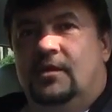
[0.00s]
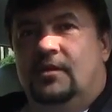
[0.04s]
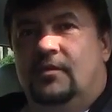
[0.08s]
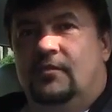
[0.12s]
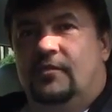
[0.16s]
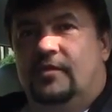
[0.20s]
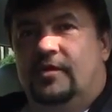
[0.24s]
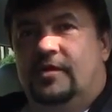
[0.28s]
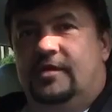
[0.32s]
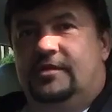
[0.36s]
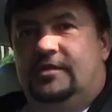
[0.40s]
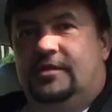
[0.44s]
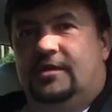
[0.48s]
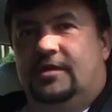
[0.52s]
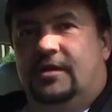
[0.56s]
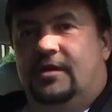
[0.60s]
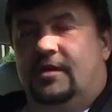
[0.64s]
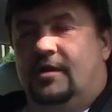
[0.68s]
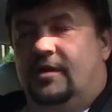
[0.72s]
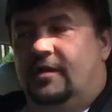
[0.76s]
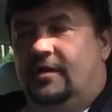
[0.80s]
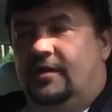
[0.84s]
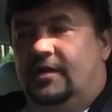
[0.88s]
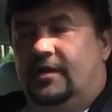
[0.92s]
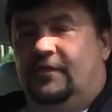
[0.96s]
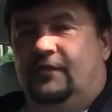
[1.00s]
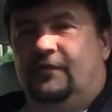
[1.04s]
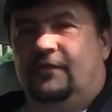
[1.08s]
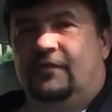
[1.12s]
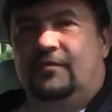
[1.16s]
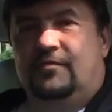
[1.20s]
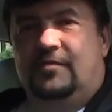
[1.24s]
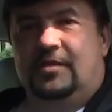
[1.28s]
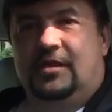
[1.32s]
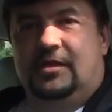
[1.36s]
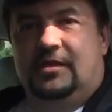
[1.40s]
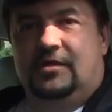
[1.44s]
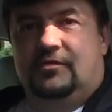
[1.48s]
we're in the car, get
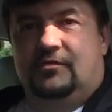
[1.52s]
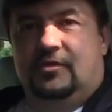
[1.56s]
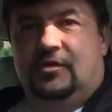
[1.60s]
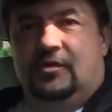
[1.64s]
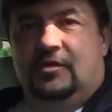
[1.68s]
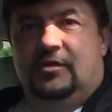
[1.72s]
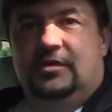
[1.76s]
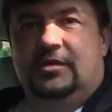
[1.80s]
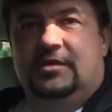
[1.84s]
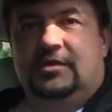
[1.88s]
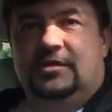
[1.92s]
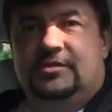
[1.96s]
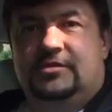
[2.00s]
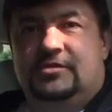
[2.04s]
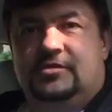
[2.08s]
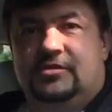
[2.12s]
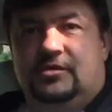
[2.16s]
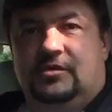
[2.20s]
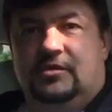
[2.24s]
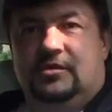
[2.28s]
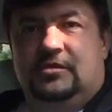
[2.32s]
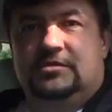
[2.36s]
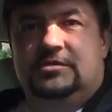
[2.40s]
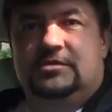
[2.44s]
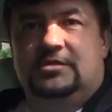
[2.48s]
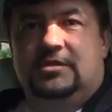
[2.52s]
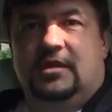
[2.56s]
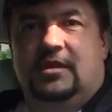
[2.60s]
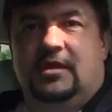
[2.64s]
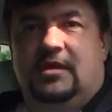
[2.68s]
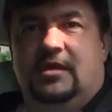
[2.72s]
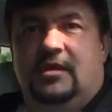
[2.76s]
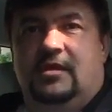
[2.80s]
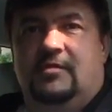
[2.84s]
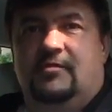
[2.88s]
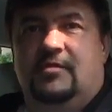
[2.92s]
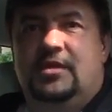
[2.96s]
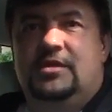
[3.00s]
familiar with all the controls
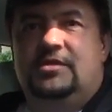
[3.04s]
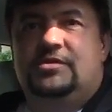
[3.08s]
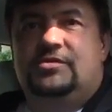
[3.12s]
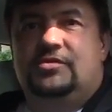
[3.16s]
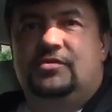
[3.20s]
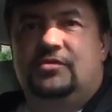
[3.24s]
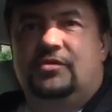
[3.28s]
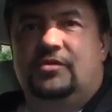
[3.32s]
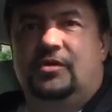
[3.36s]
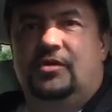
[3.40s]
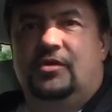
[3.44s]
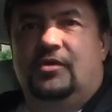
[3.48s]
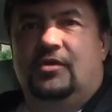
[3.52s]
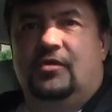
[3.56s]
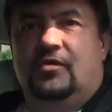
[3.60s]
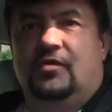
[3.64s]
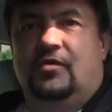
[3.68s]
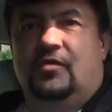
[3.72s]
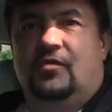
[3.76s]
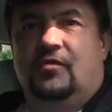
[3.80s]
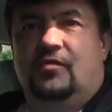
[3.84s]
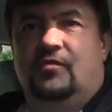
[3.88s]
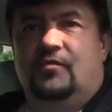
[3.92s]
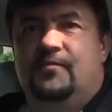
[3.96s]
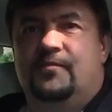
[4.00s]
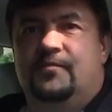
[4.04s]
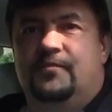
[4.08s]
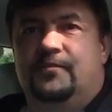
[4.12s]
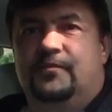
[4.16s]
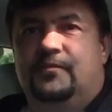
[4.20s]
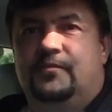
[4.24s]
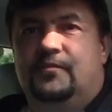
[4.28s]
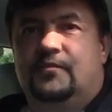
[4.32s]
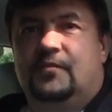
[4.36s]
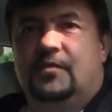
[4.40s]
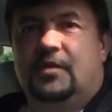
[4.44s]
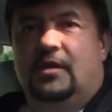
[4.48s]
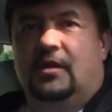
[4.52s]
and make sure you know
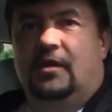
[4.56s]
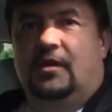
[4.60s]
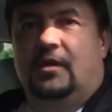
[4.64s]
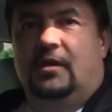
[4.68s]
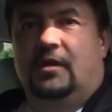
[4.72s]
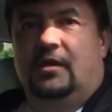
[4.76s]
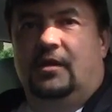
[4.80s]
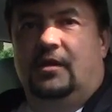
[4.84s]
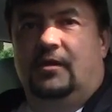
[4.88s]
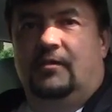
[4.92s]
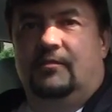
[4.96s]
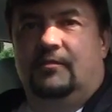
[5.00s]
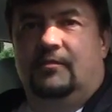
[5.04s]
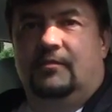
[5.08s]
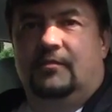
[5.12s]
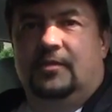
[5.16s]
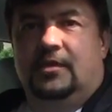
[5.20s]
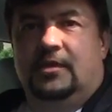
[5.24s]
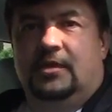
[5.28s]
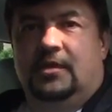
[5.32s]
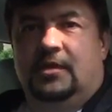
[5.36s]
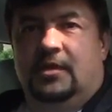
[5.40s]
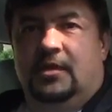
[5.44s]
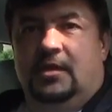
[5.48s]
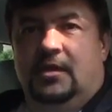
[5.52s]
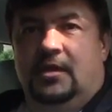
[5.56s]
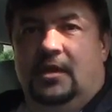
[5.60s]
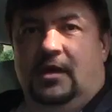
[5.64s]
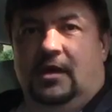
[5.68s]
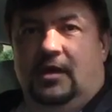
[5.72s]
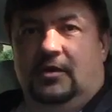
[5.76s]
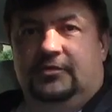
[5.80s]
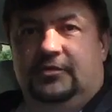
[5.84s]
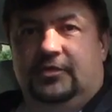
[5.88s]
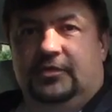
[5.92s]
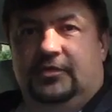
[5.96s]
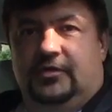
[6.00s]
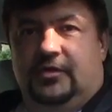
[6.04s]
um,
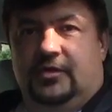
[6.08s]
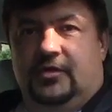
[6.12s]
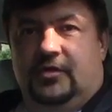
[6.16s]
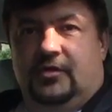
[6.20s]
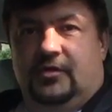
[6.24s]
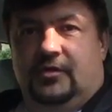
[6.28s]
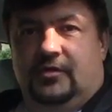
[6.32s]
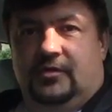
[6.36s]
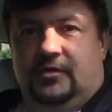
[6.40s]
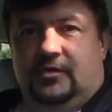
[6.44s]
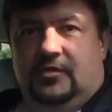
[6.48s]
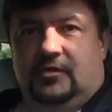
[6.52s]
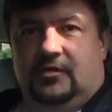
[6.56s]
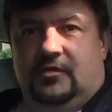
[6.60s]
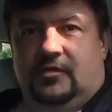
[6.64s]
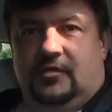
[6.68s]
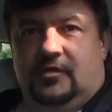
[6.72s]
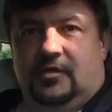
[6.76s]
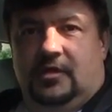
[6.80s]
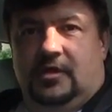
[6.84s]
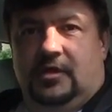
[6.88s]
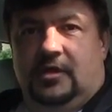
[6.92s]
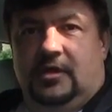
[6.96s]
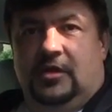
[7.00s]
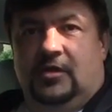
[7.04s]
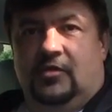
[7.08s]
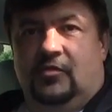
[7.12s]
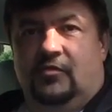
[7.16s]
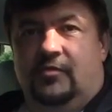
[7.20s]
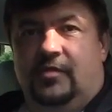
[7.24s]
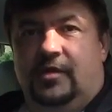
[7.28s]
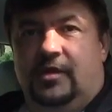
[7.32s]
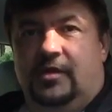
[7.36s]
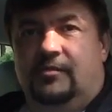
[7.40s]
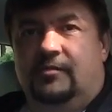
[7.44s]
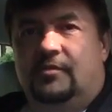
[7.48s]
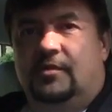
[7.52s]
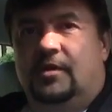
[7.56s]
how to turn on your low
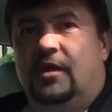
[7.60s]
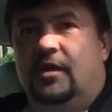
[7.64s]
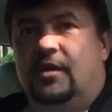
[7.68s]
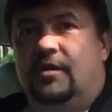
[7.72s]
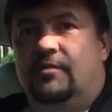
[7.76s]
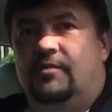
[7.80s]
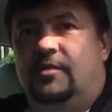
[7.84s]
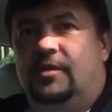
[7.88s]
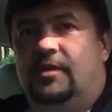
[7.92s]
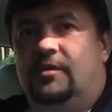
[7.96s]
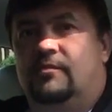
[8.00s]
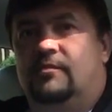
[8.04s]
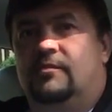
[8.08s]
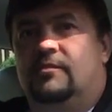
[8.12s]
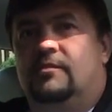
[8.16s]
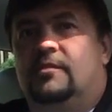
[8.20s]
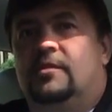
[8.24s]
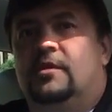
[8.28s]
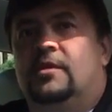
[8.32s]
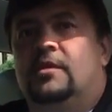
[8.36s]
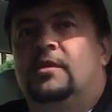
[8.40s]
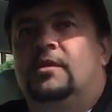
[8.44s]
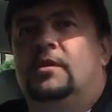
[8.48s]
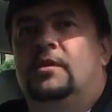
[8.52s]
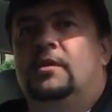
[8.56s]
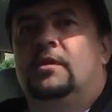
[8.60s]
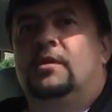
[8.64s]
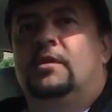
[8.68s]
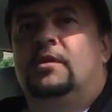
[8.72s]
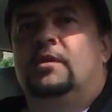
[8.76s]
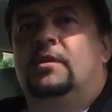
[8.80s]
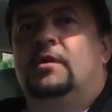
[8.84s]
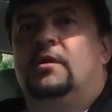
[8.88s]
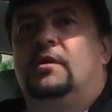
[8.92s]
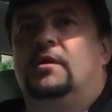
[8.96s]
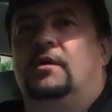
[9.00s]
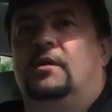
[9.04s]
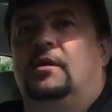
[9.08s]
beam, high beam,
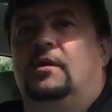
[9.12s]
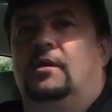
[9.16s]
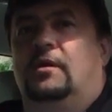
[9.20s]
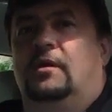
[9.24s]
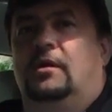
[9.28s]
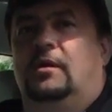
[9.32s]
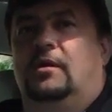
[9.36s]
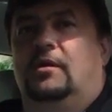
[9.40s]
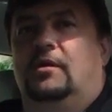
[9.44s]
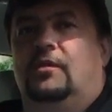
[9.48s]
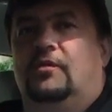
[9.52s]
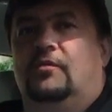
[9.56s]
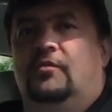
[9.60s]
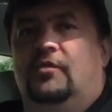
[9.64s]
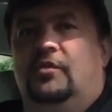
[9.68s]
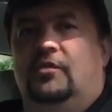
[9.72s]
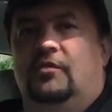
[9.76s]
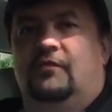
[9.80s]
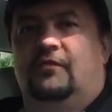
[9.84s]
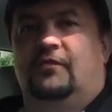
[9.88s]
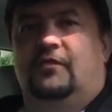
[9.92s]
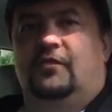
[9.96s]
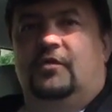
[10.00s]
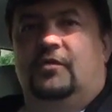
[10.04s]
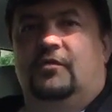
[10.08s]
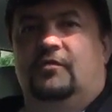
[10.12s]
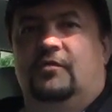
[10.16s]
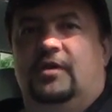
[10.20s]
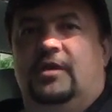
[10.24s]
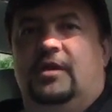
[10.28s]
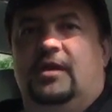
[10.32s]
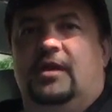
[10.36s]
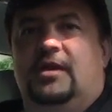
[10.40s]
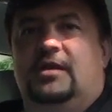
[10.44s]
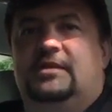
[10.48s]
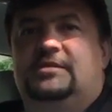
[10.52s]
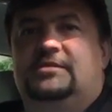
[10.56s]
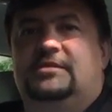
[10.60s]
where your four-way
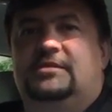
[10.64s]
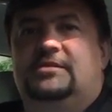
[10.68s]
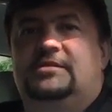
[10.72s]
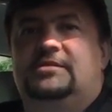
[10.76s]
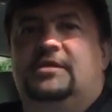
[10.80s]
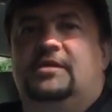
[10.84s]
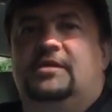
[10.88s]
hazards